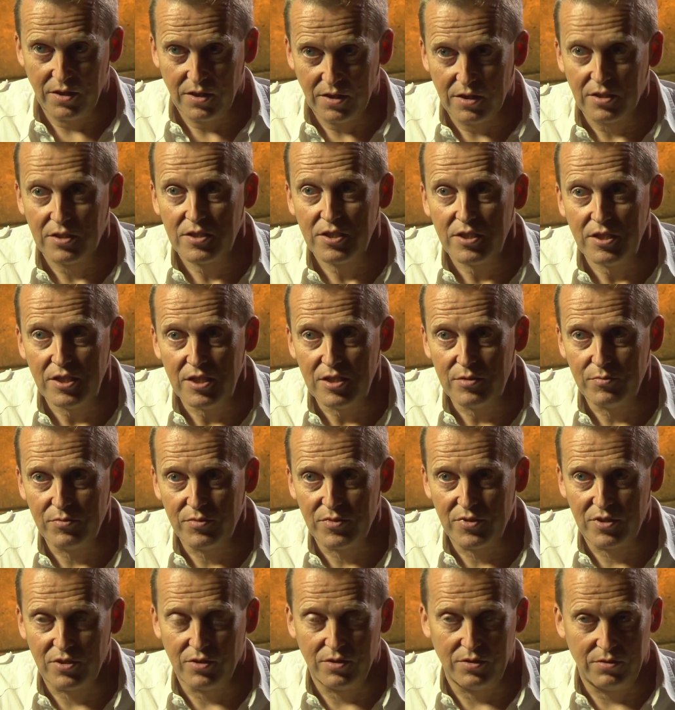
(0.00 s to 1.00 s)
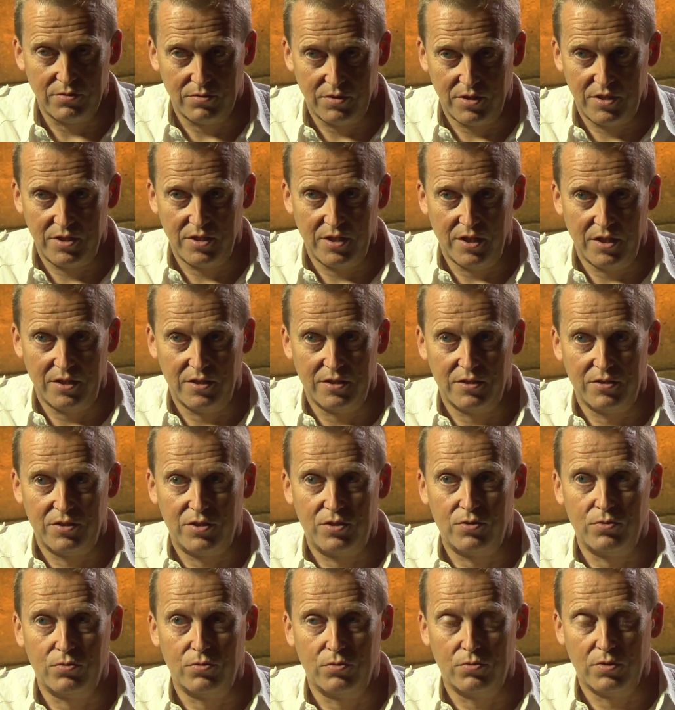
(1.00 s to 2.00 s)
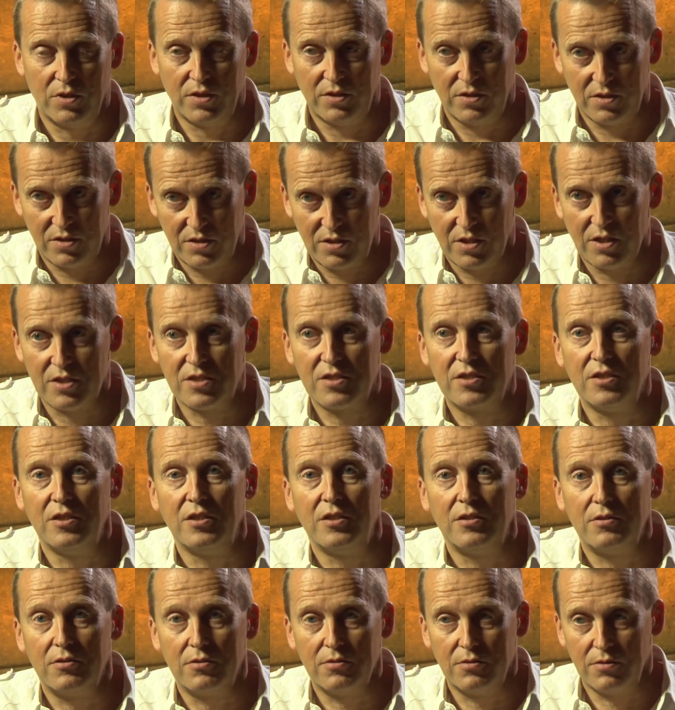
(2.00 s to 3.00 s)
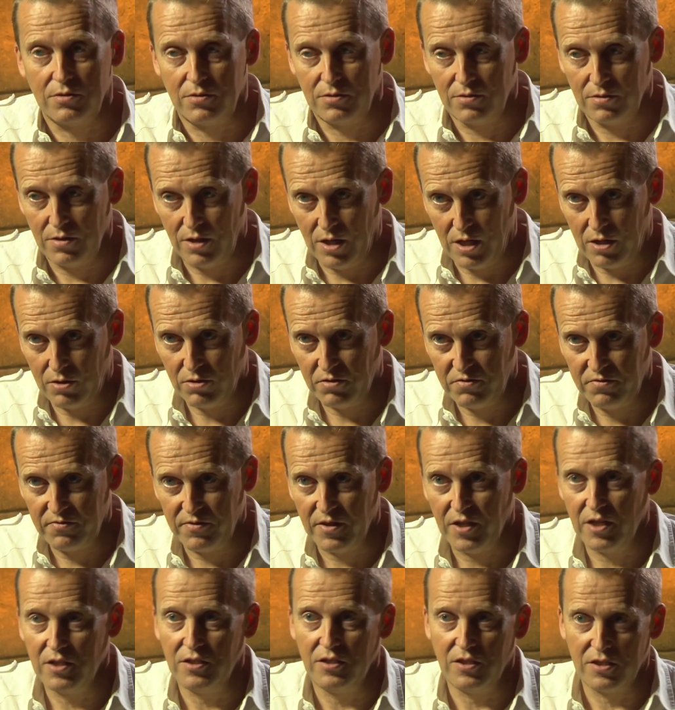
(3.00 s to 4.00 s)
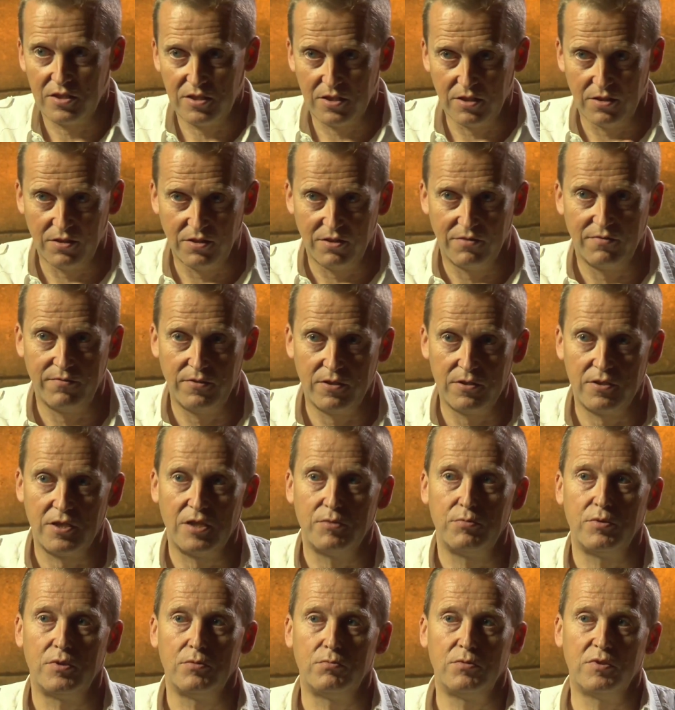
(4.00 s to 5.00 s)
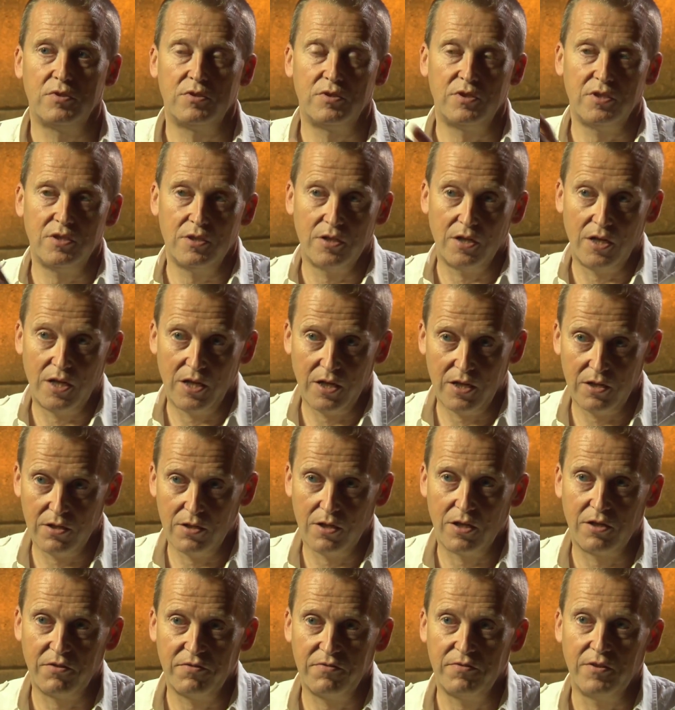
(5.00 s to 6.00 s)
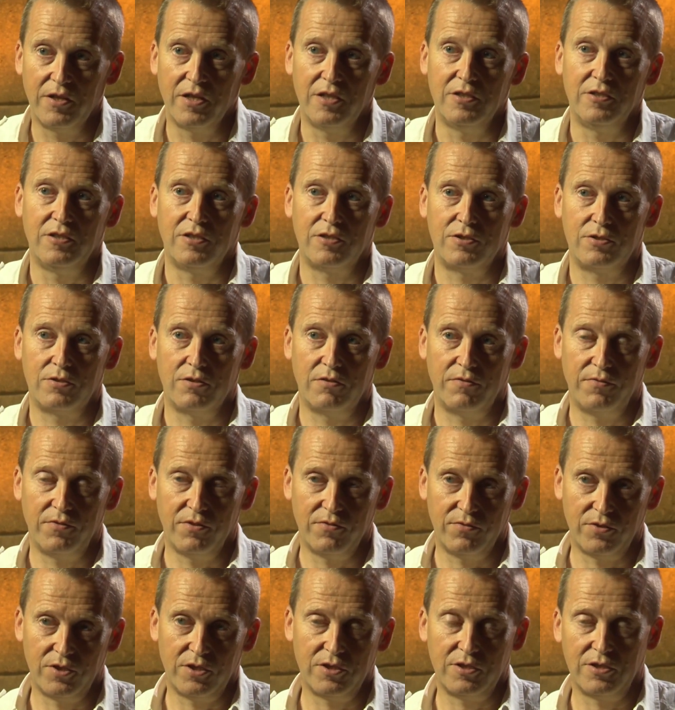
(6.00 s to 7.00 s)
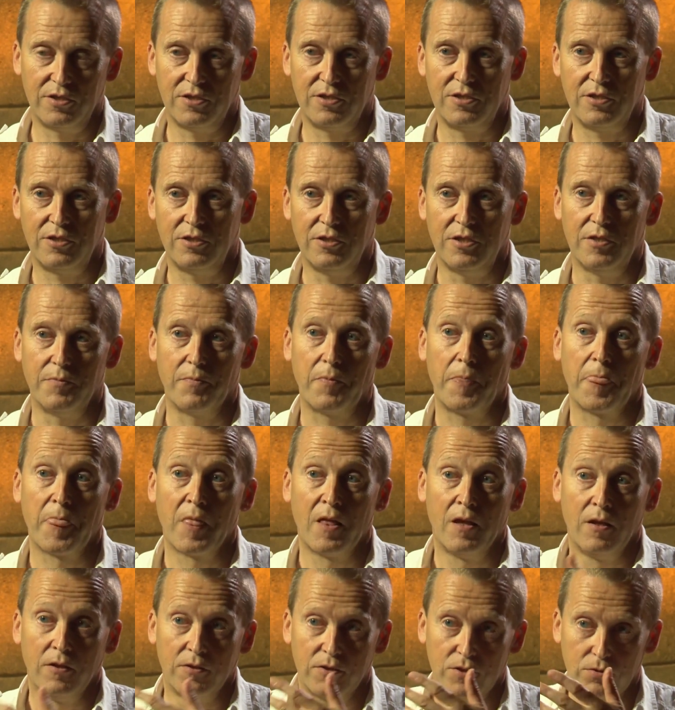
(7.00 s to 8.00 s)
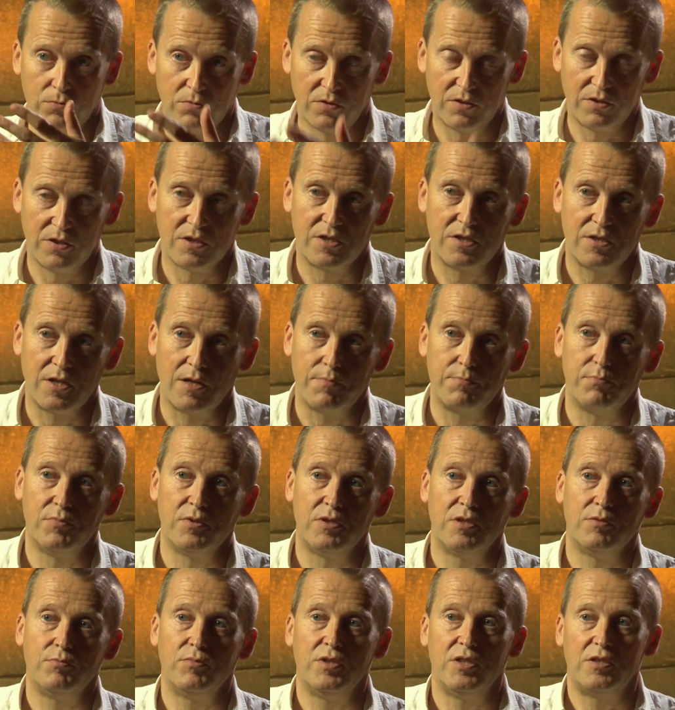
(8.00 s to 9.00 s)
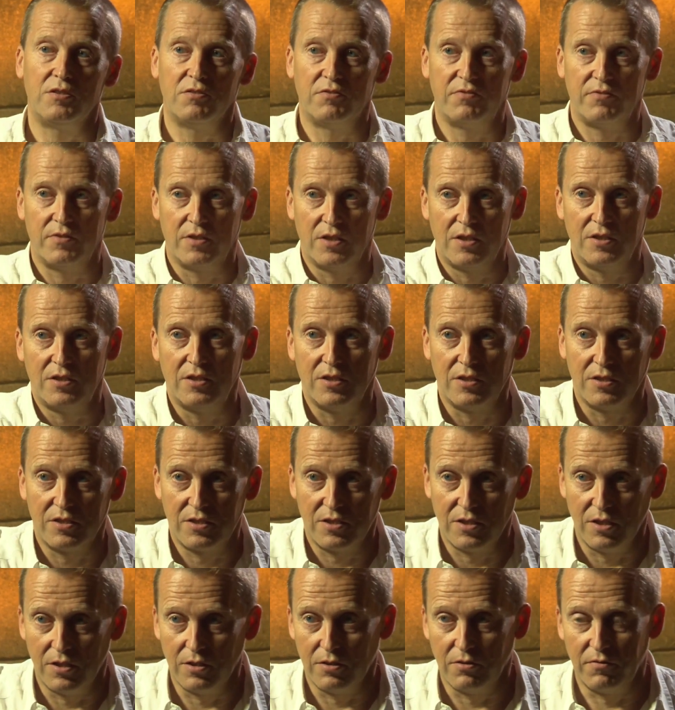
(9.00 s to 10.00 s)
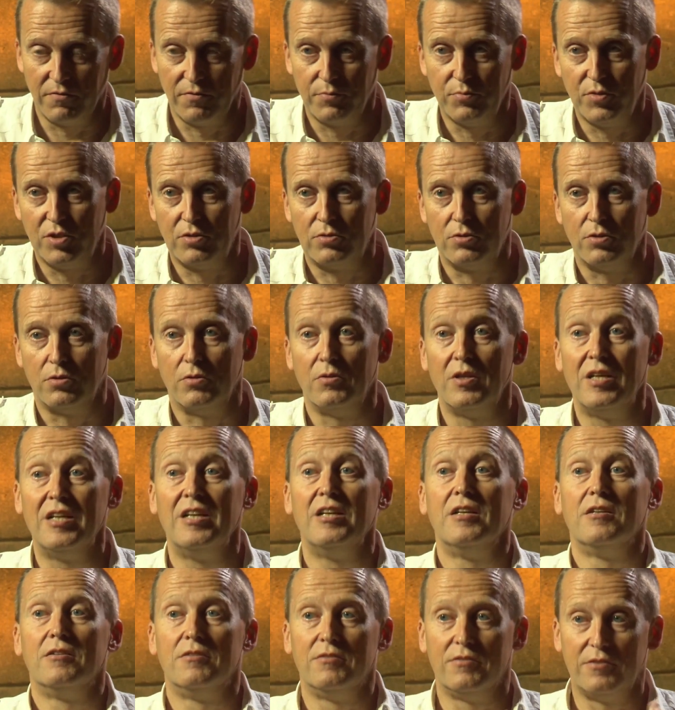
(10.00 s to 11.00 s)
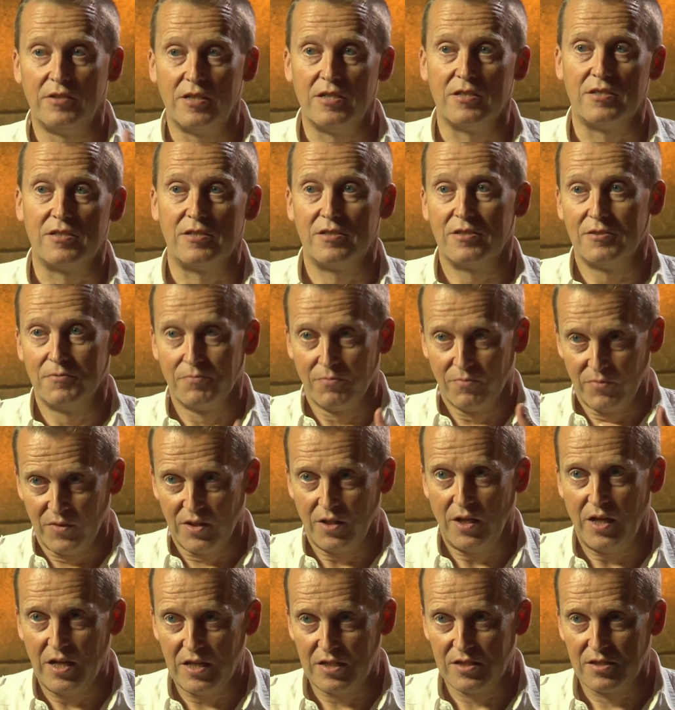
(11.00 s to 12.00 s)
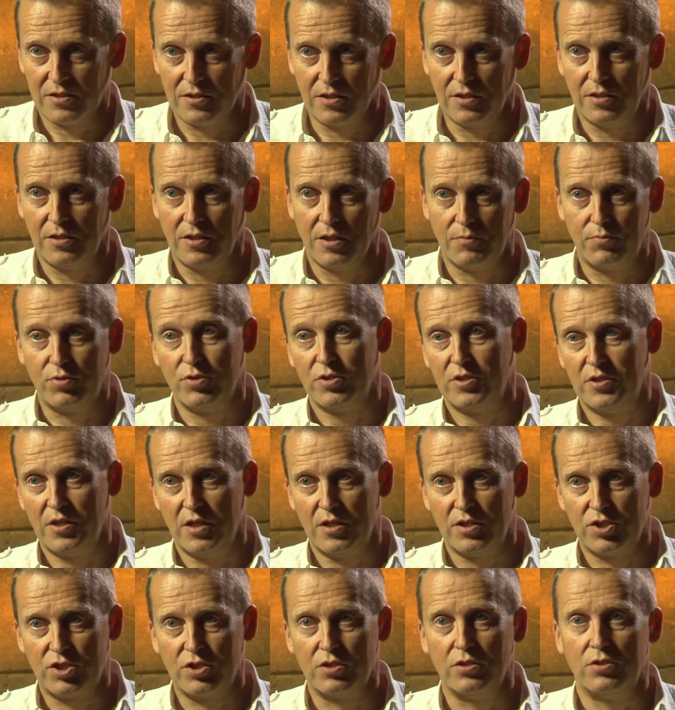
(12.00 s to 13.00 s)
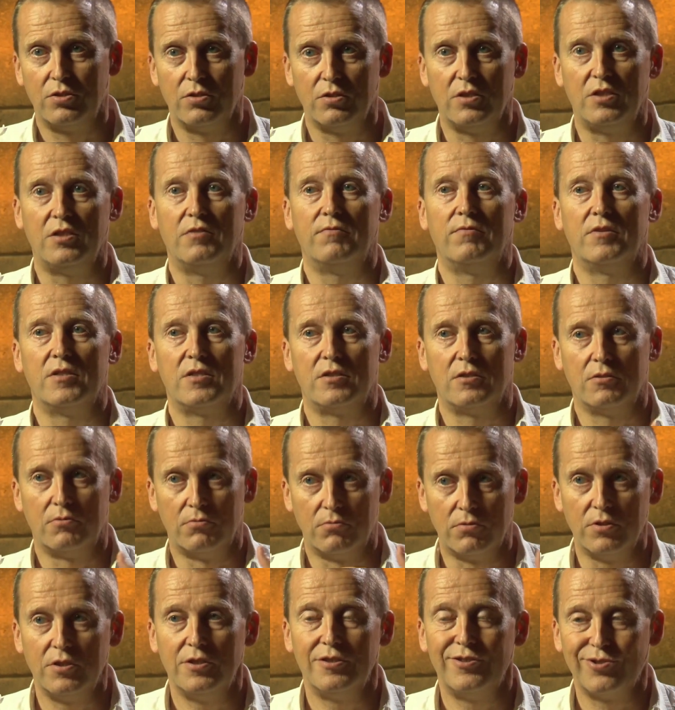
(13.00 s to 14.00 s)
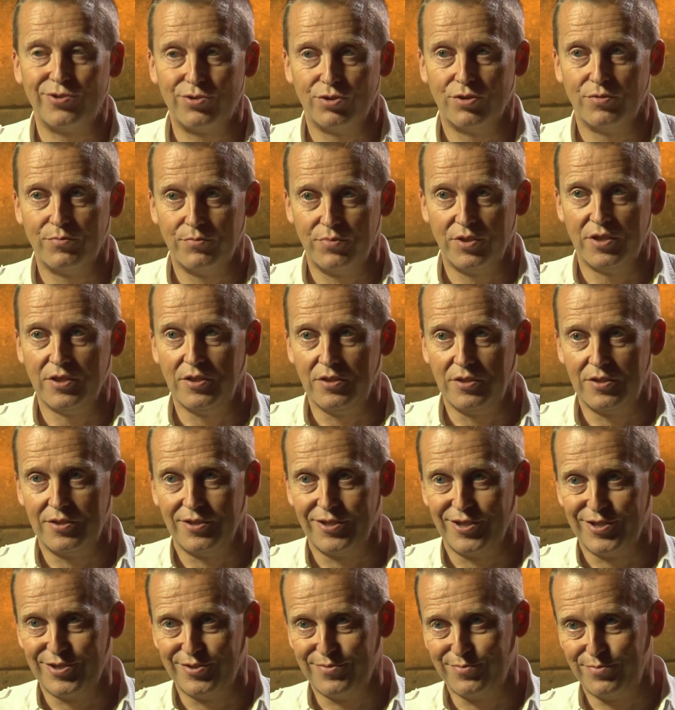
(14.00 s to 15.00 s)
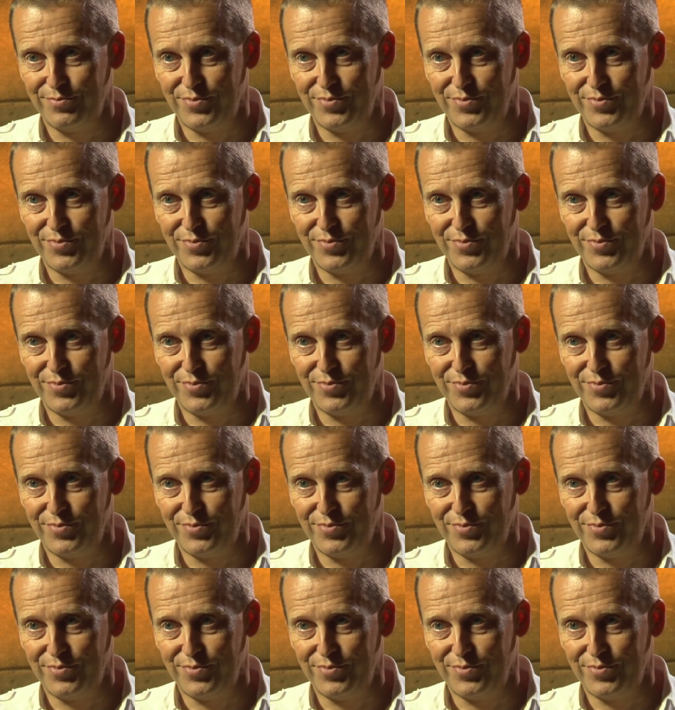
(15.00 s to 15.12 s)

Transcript: uh, teams on Rosetta. So we're discussing our findings in the visible with the IR findings of the VIRTIS team. So with the sub-millimeter findings uh, of Miro, this has the uh, potential to give us a real complete uh,